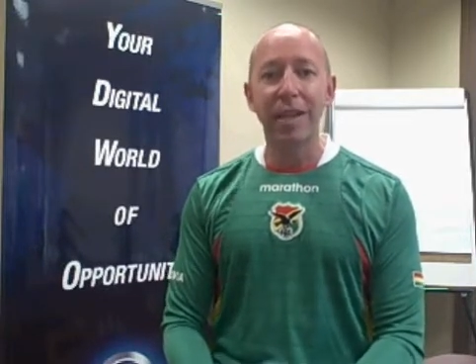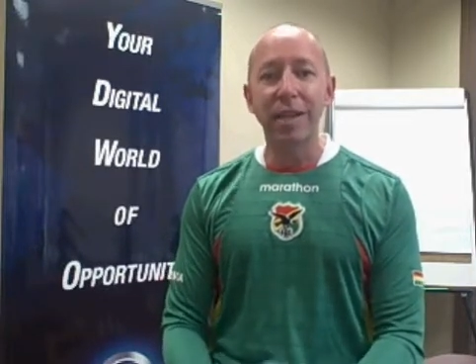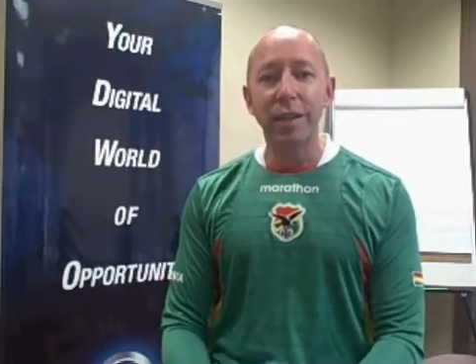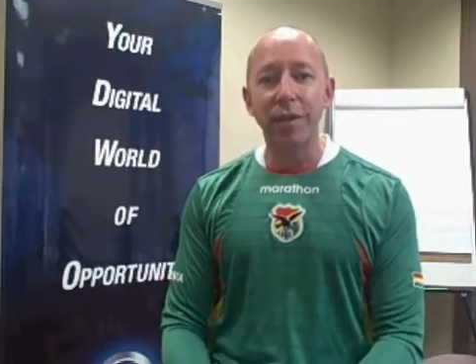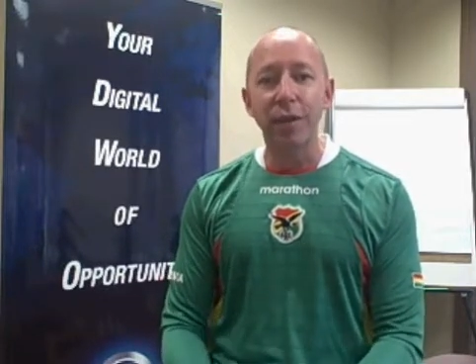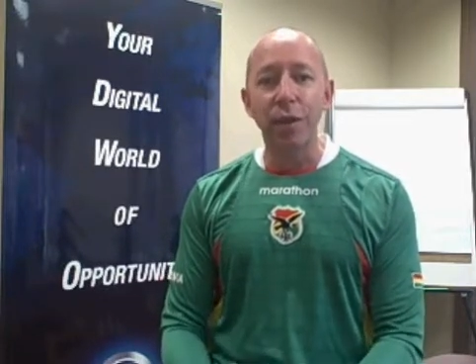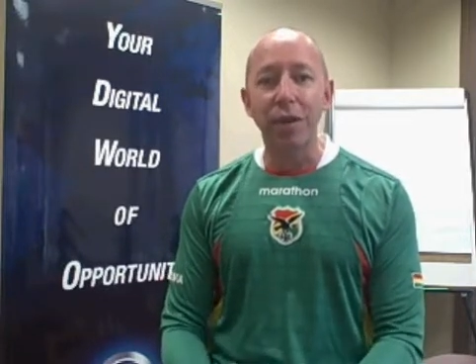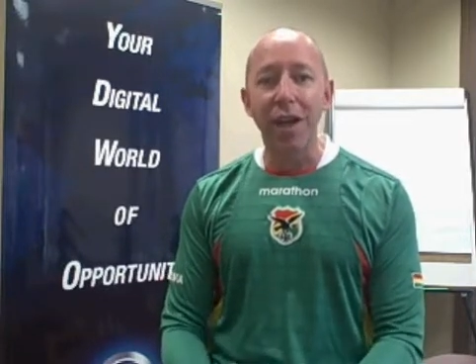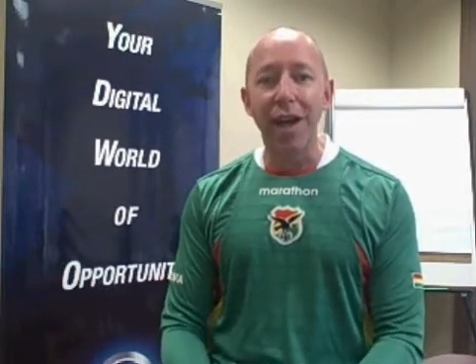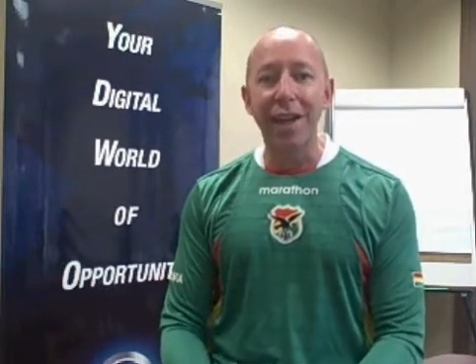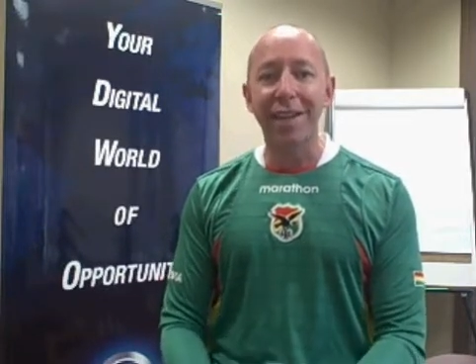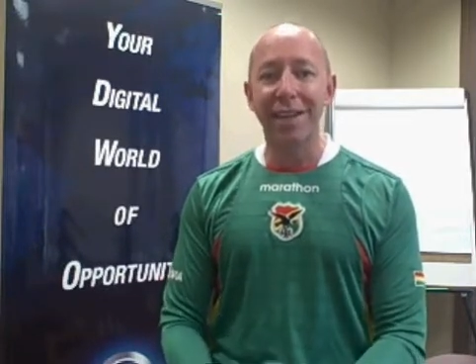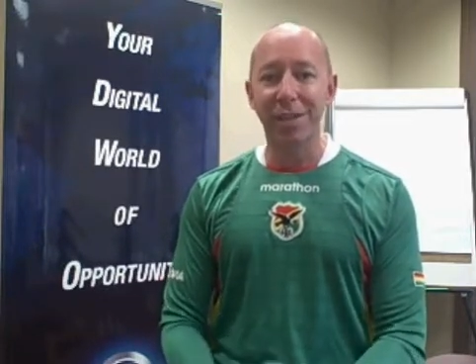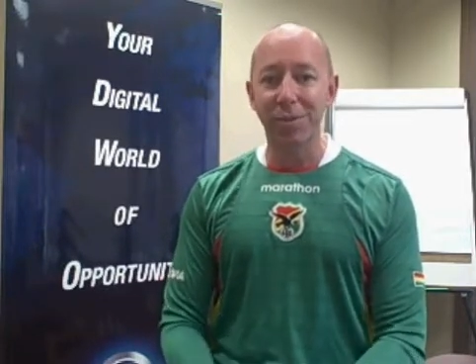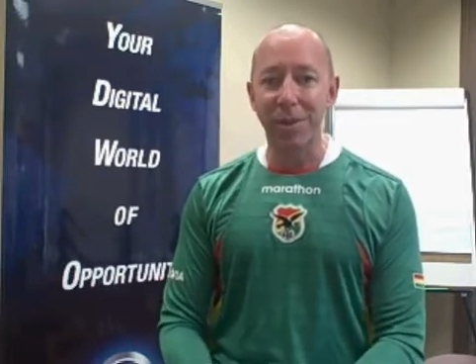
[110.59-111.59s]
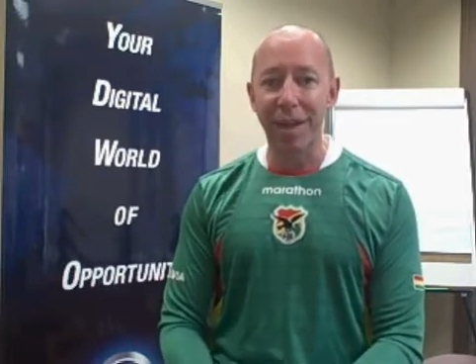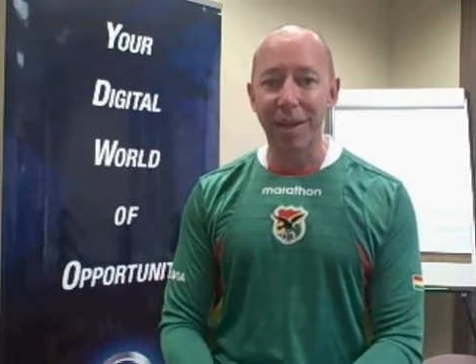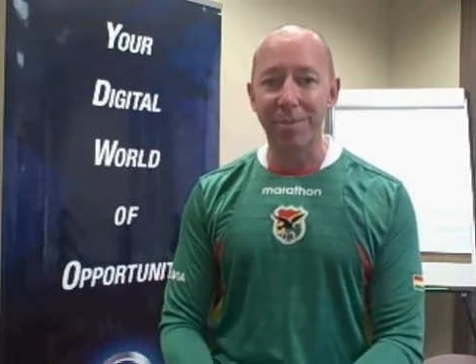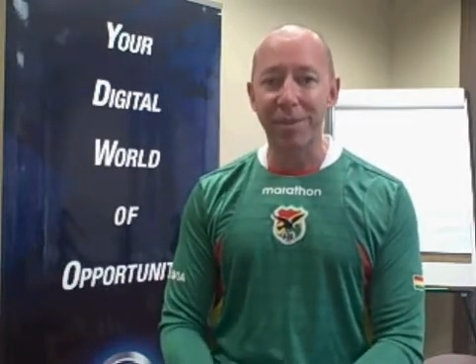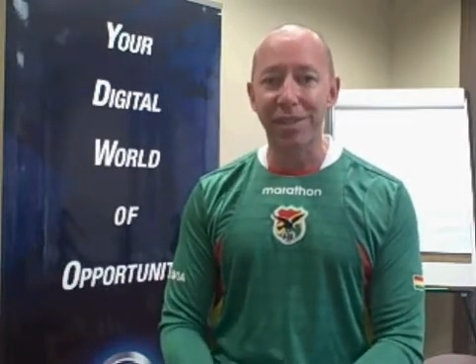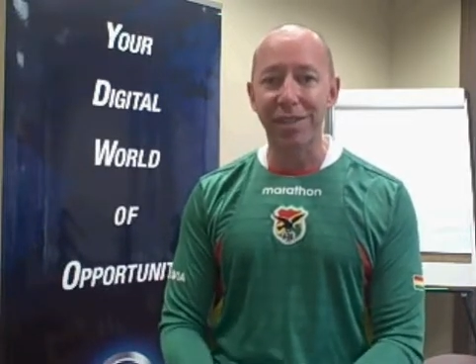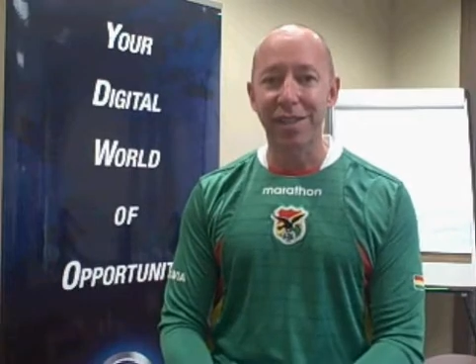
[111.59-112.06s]
And if they're not, guess what
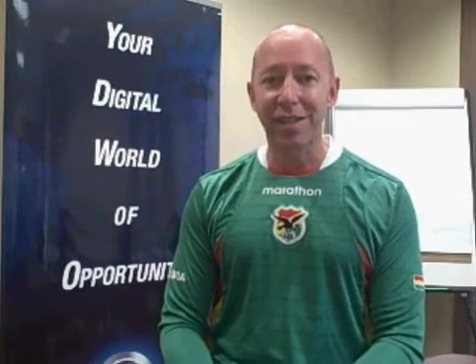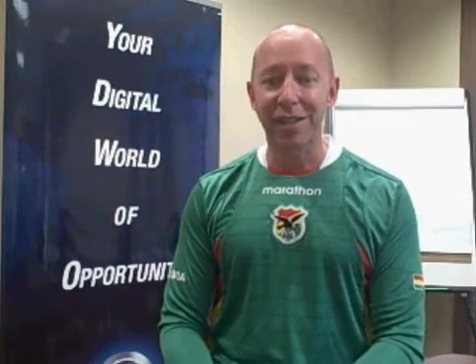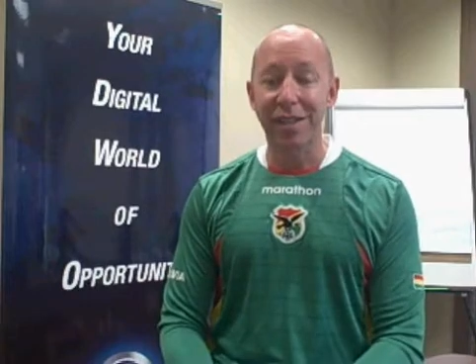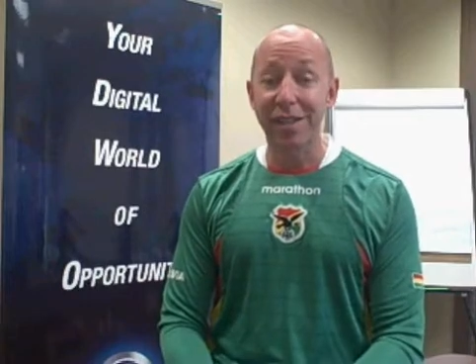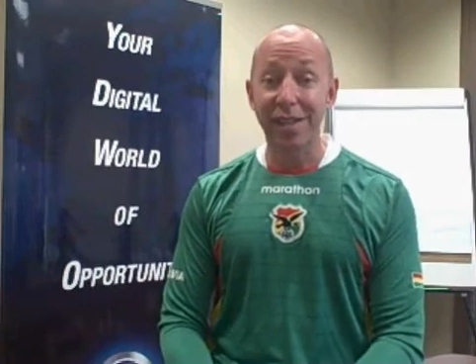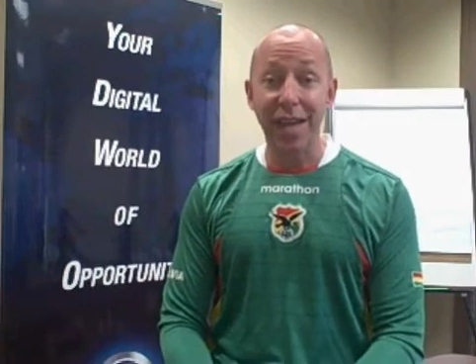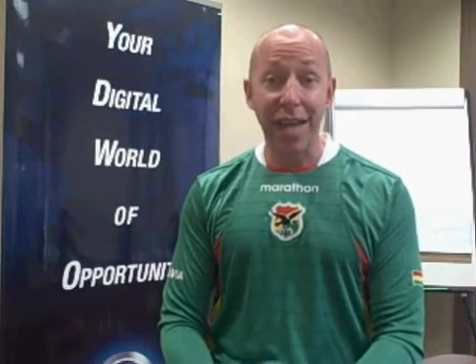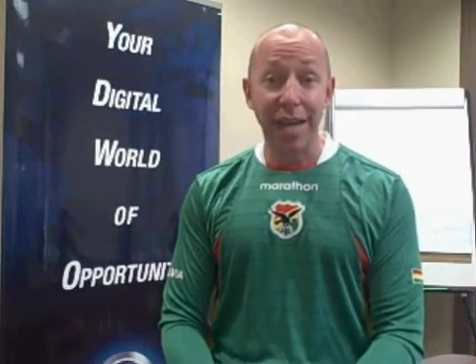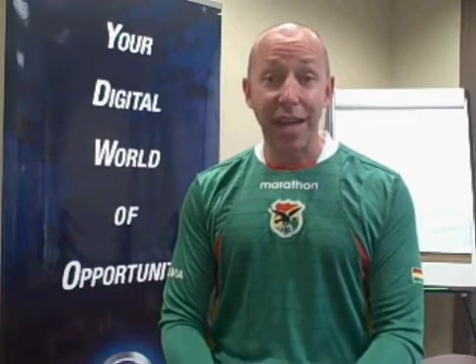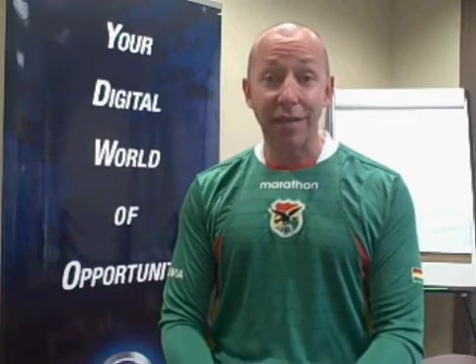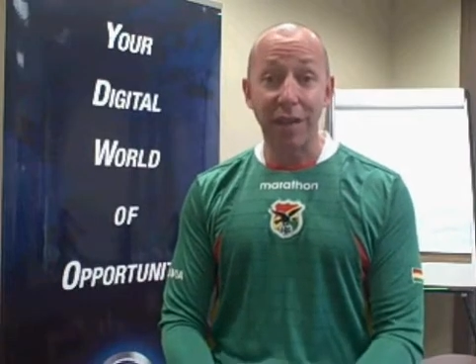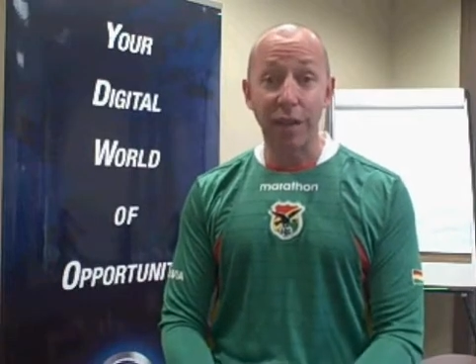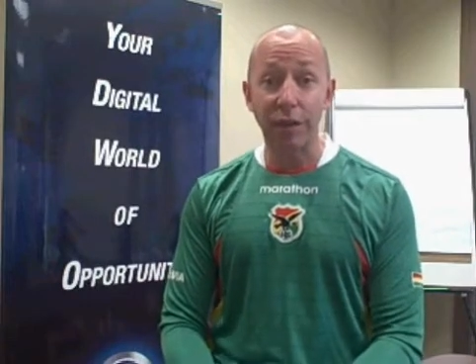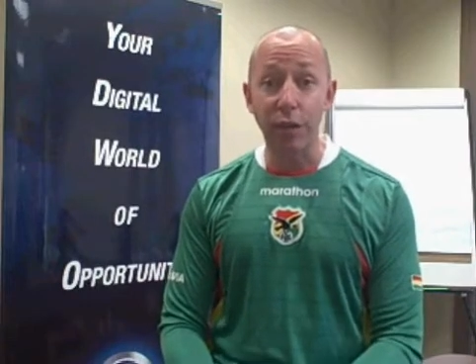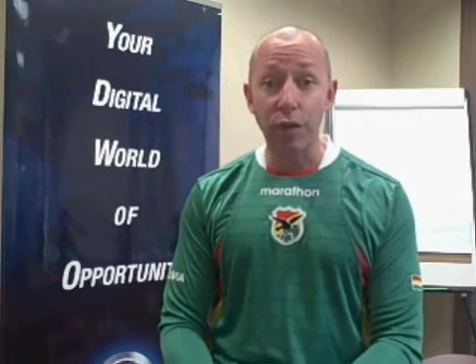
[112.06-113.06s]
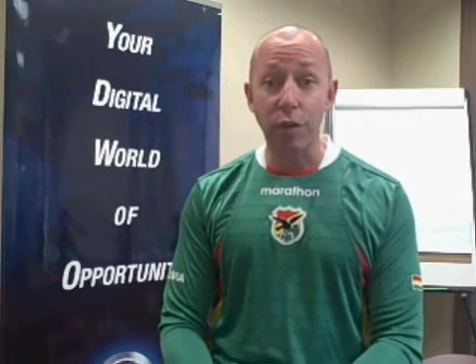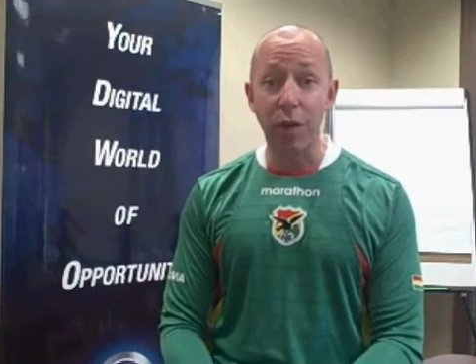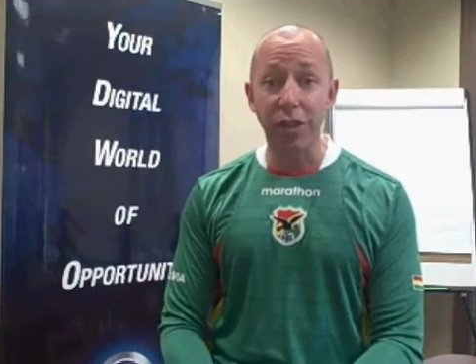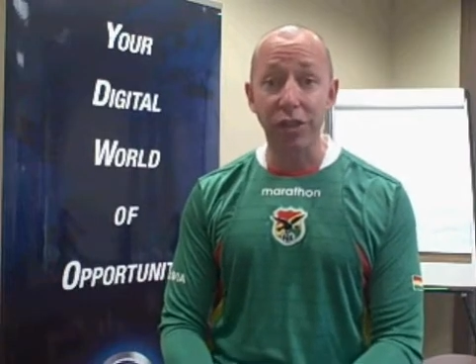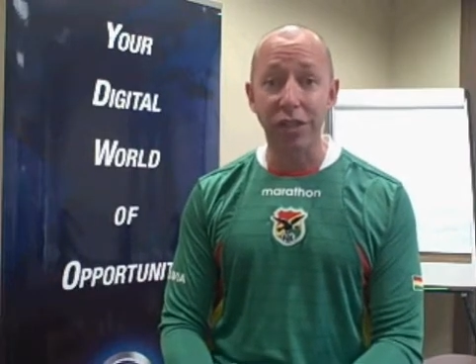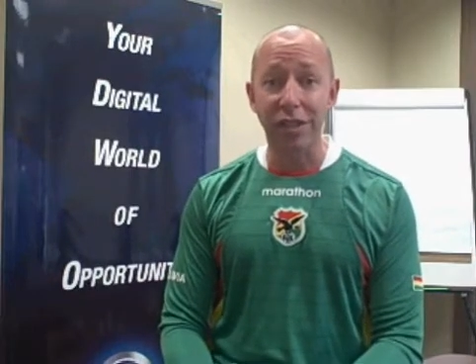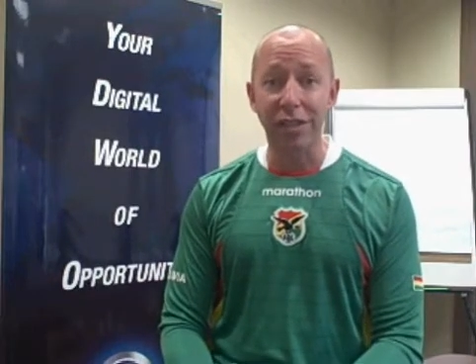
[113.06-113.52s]
happens? They say, hey, I've got a few
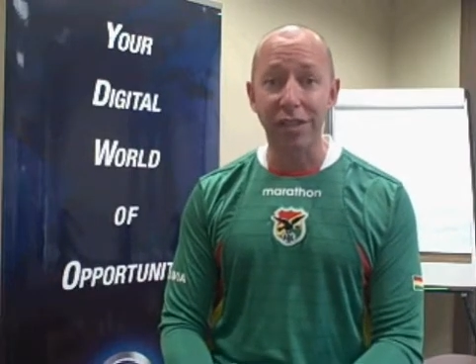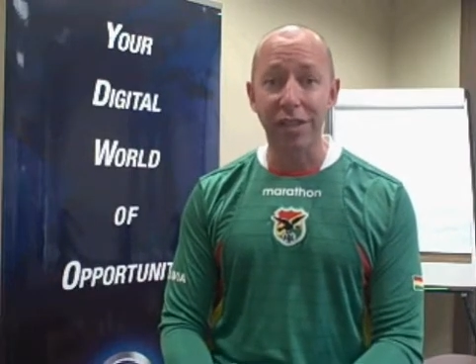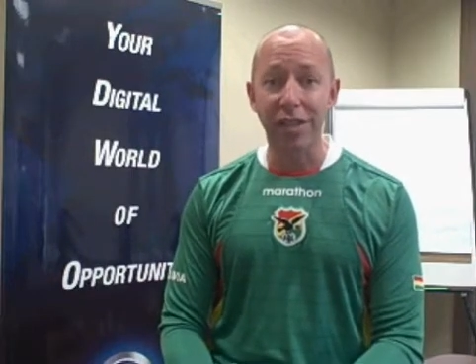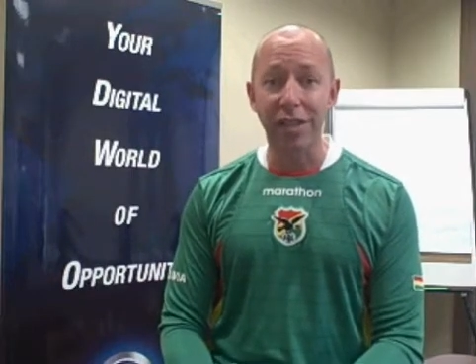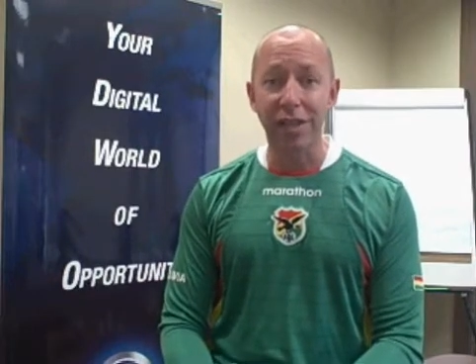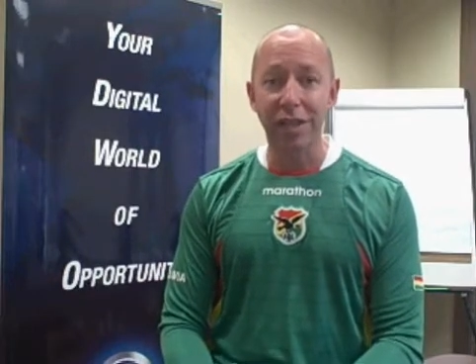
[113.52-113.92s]
questions.